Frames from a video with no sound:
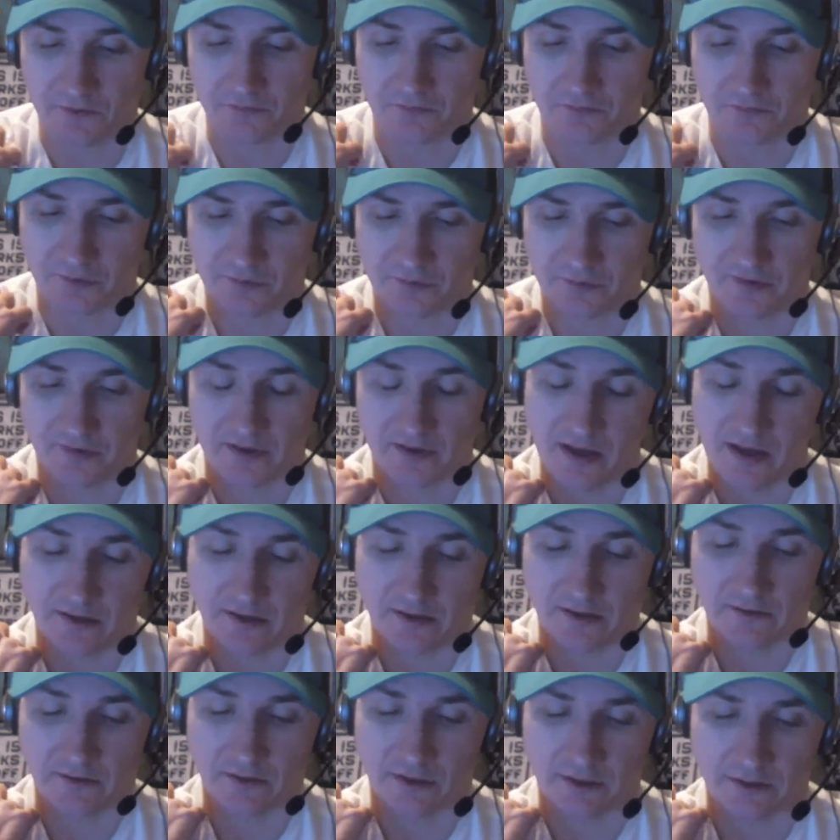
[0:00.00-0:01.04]
they're saying, hey,
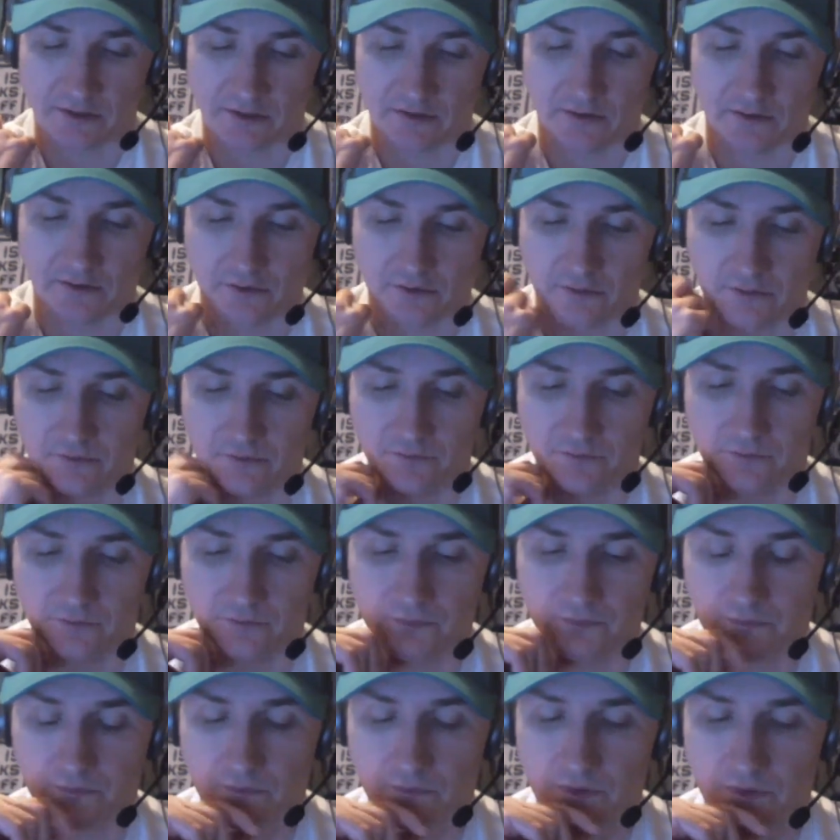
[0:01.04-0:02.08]
kid,
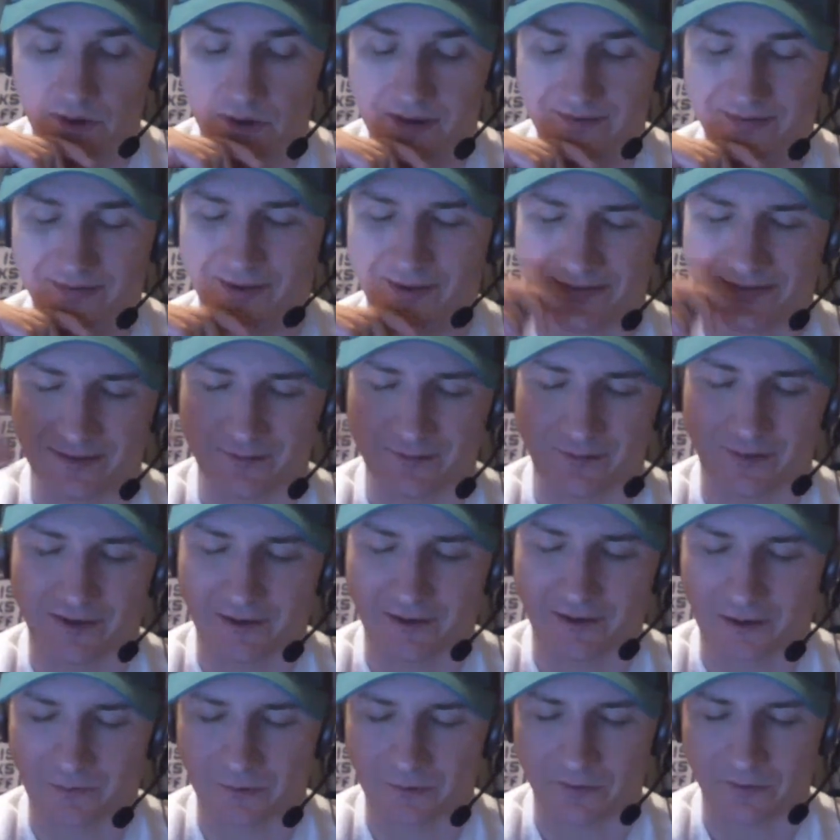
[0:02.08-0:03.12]
and not that Ryan
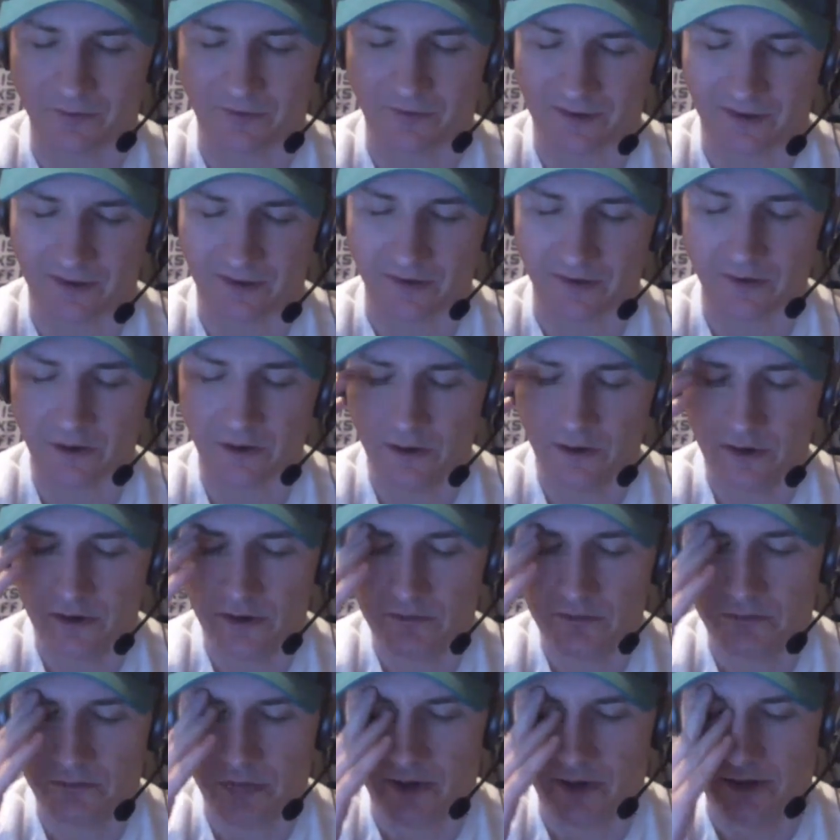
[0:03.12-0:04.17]
Carpenter's a kid,
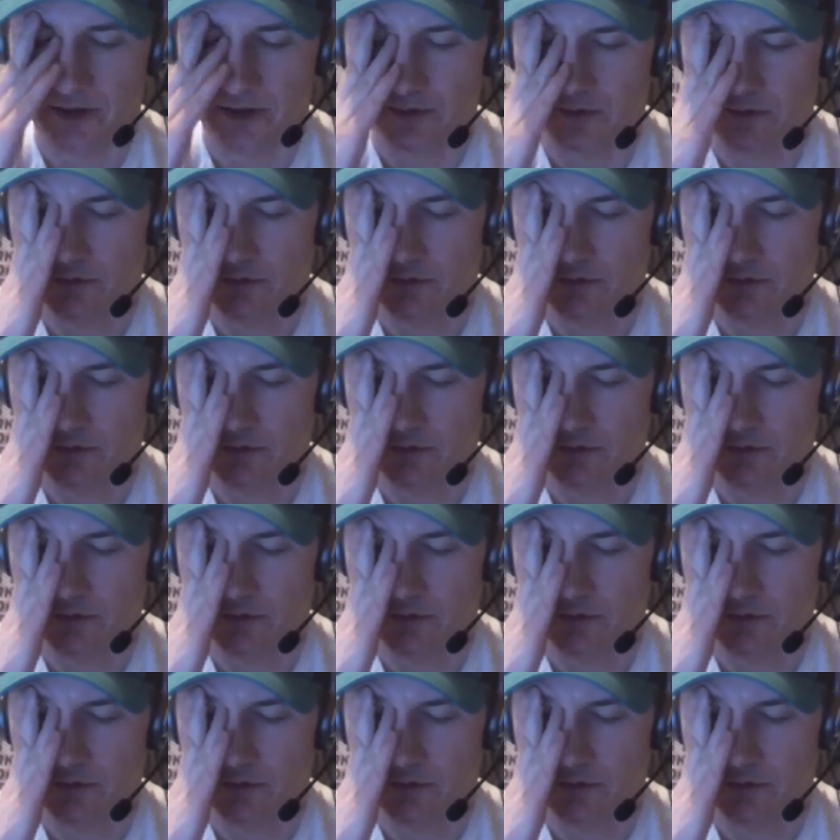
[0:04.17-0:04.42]
but,